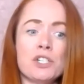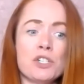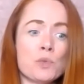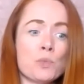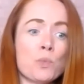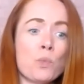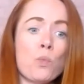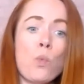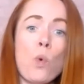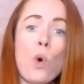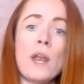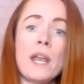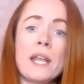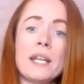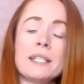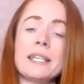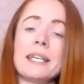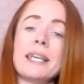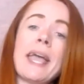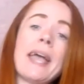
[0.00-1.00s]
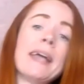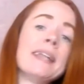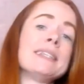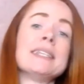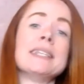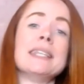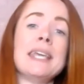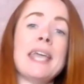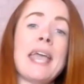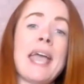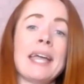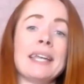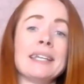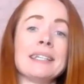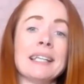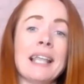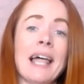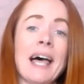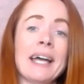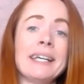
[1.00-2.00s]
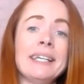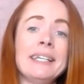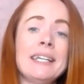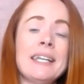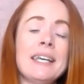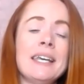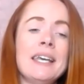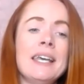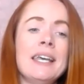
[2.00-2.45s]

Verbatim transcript: just wanting to get to the end line